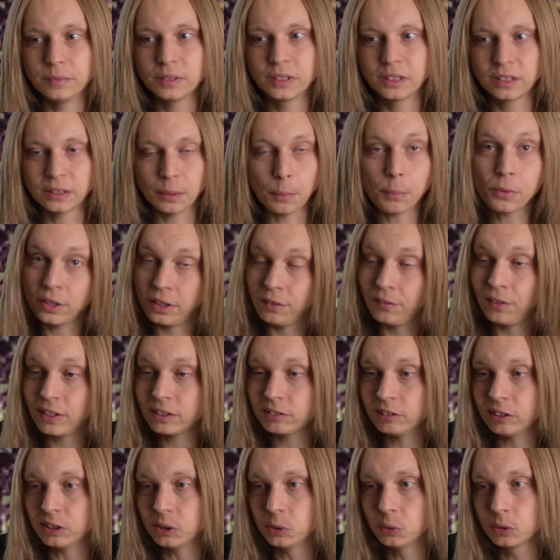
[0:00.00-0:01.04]
something I've
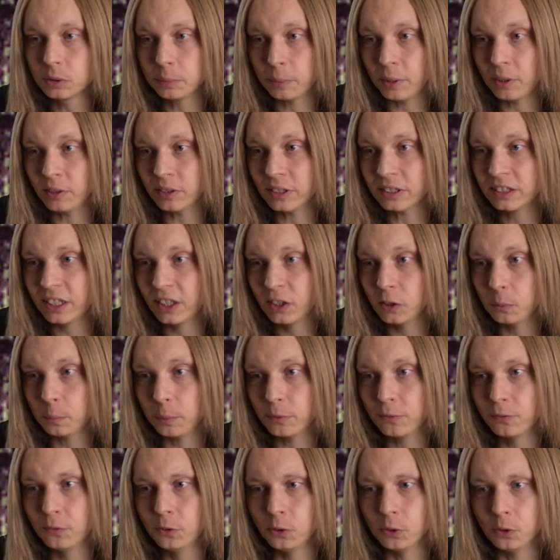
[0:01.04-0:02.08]
actually talked about on this channel
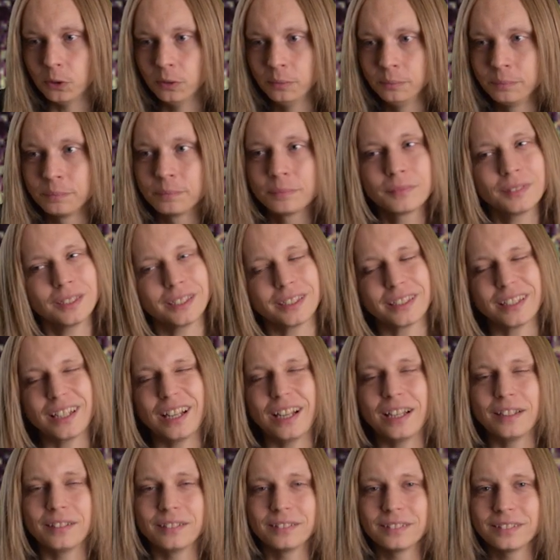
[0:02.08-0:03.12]
before.
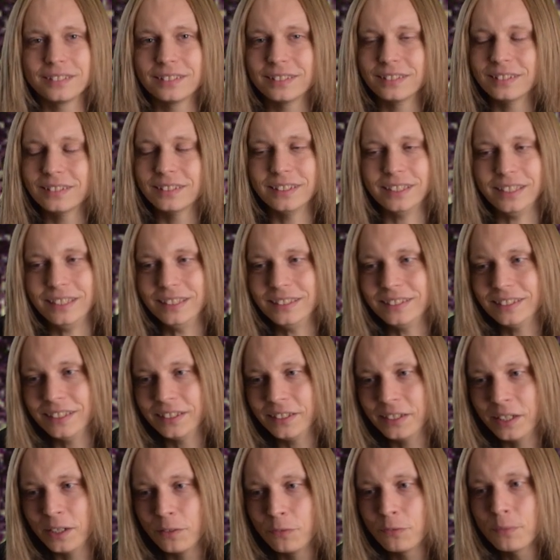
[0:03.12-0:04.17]
Easy
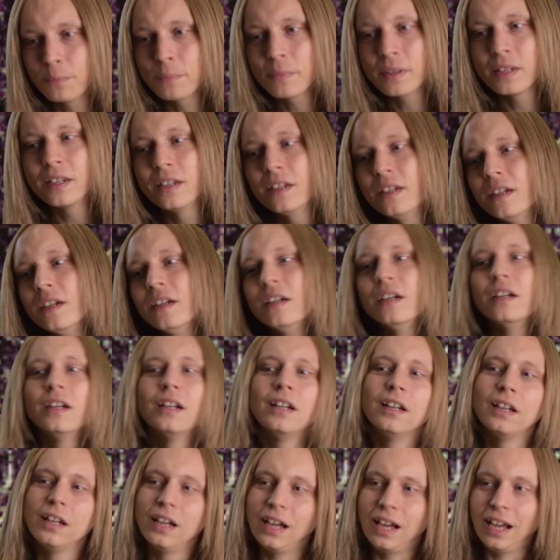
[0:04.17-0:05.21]
enough.
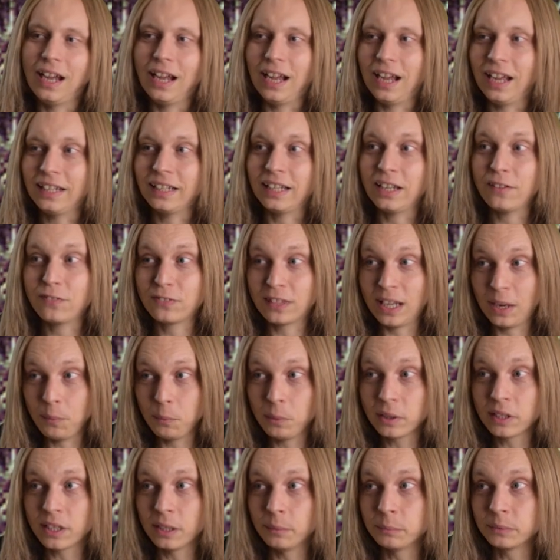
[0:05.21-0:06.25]
And if that
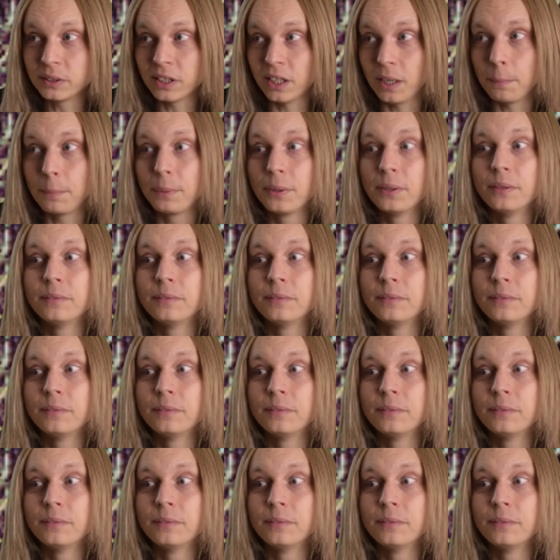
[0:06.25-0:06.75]
one comes up,